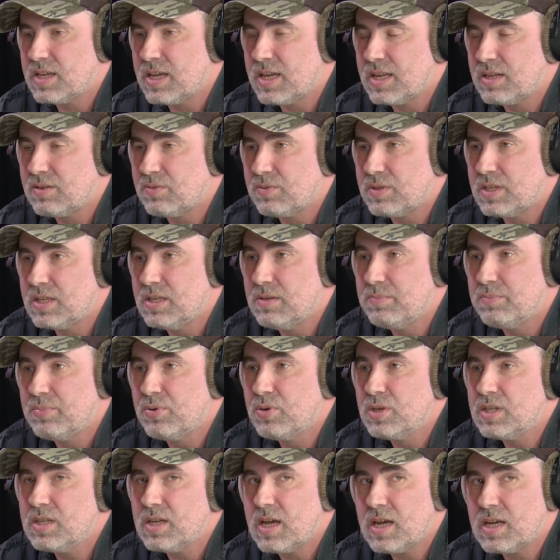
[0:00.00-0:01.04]
And he
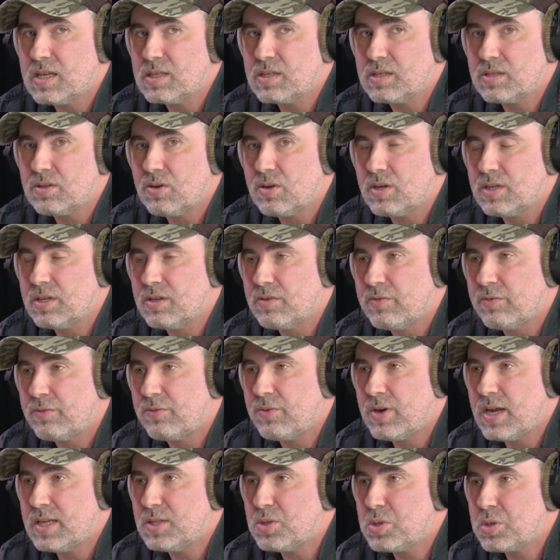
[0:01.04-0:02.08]
put us on a
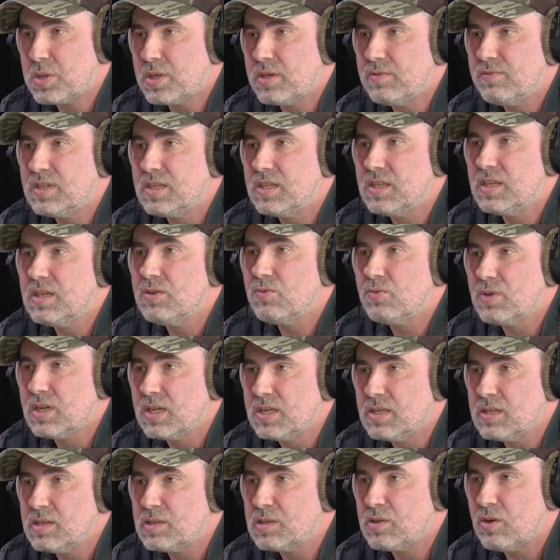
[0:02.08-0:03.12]
French DVD
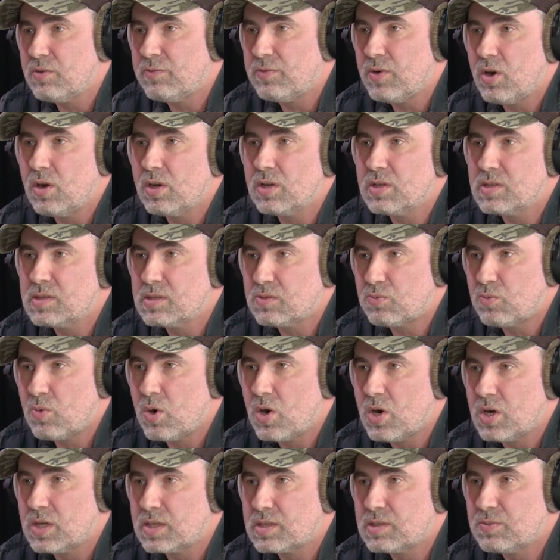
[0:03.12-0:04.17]
release of all his
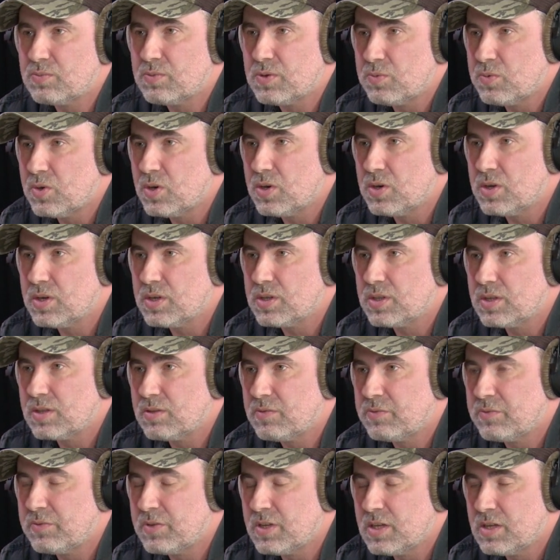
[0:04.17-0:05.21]
works. The
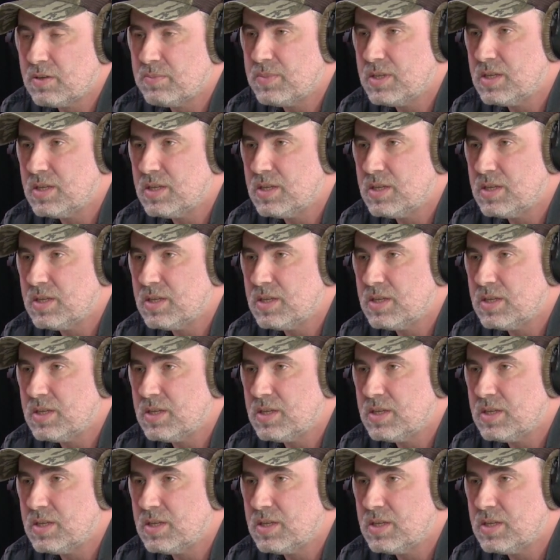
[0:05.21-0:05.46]
film